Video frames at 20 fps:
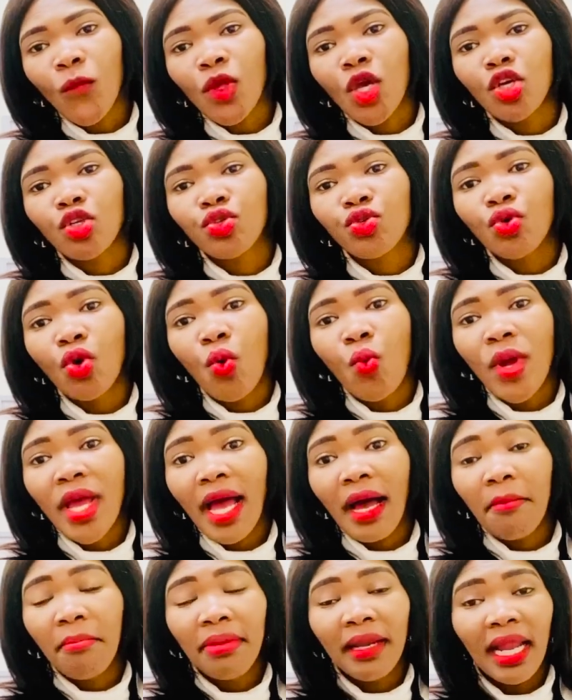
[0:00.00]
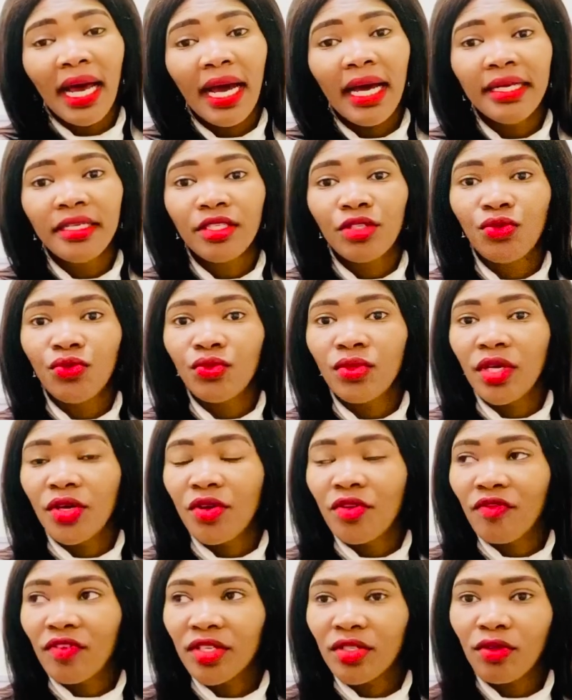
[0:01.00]
So we applied to the
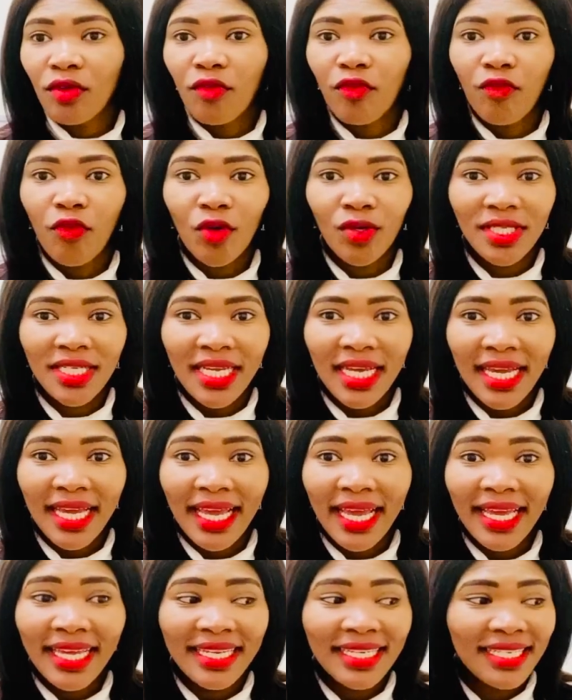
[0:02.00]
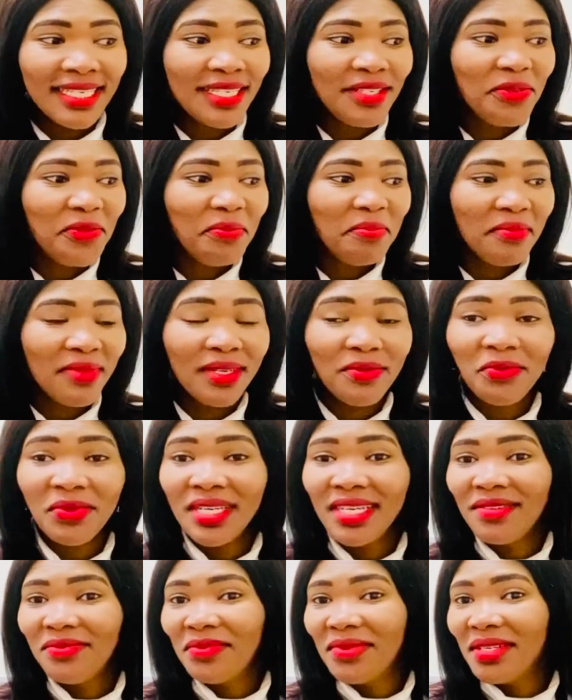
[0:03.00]
University of Fort Hare, and
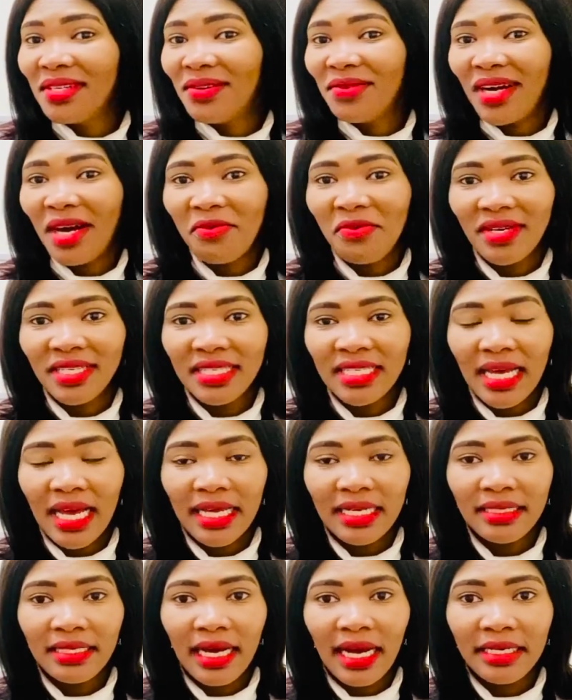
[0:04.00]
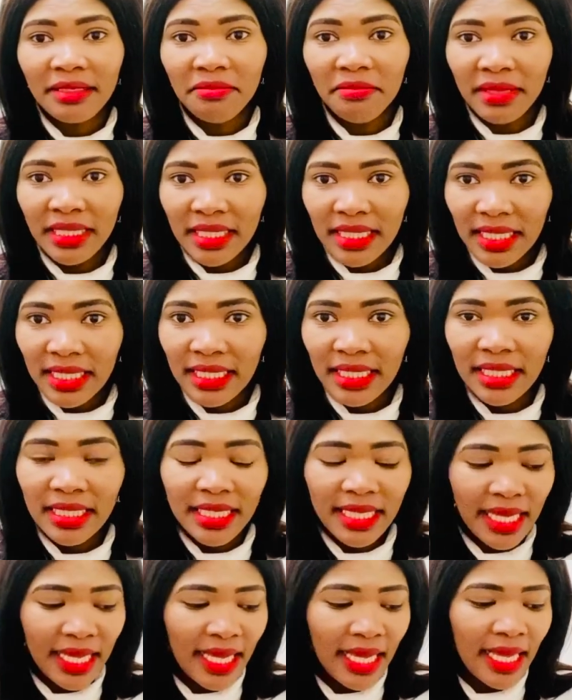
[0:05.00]
I was admitted
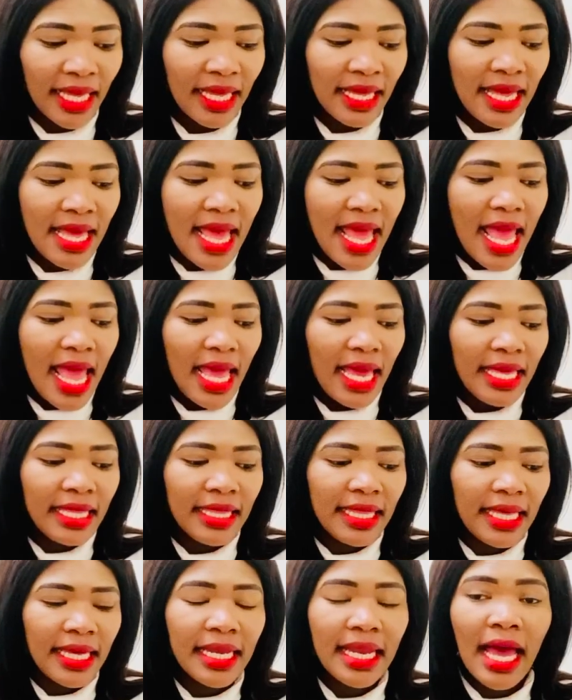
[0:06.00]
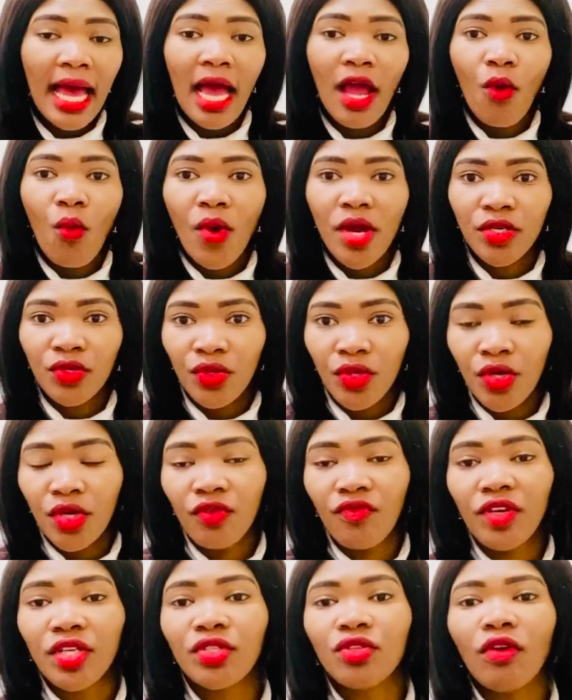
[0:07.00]
there. And then I went to the
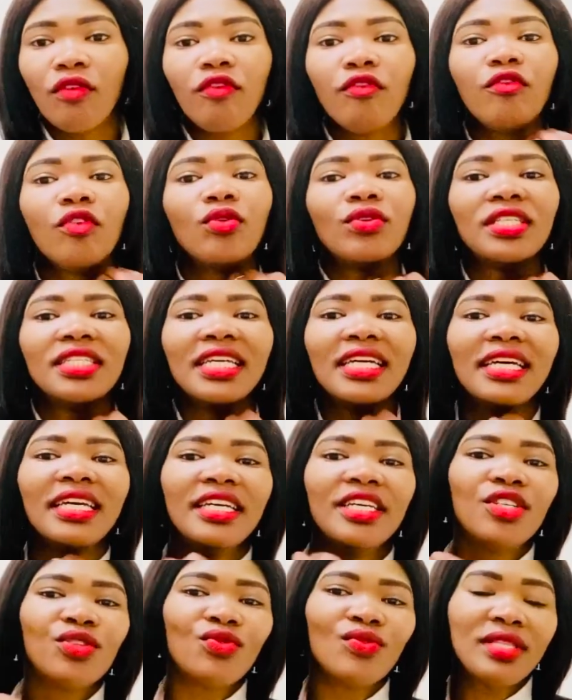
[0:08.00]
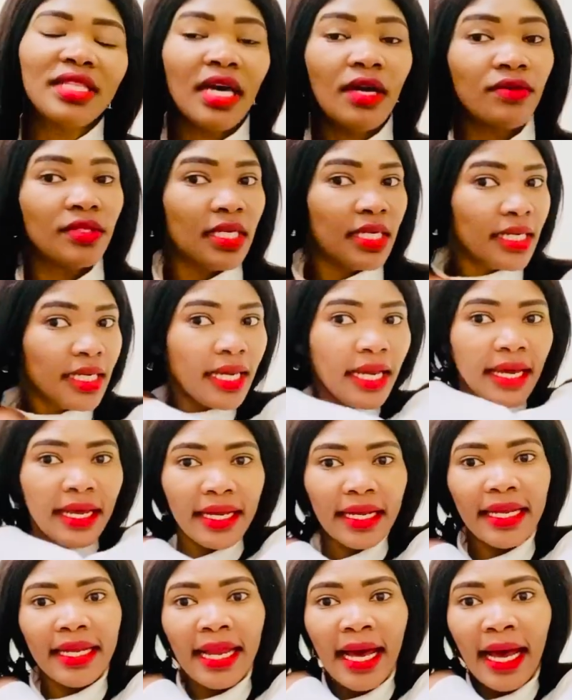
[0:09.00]
University of Fort Hare
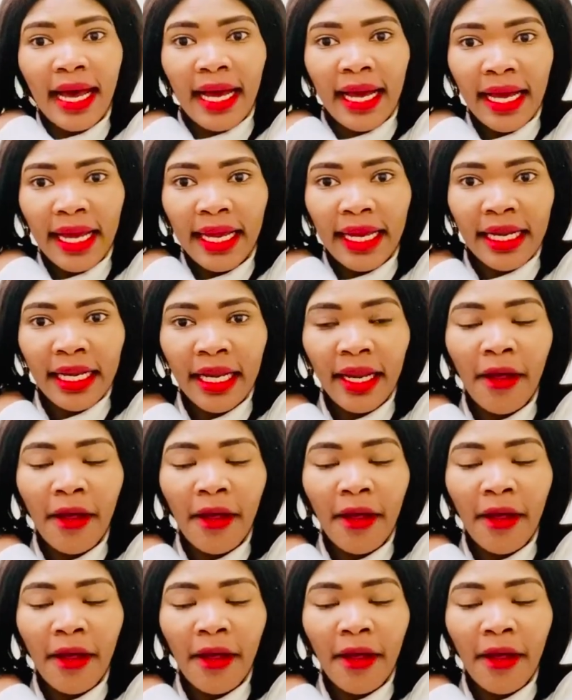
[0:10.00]
2009.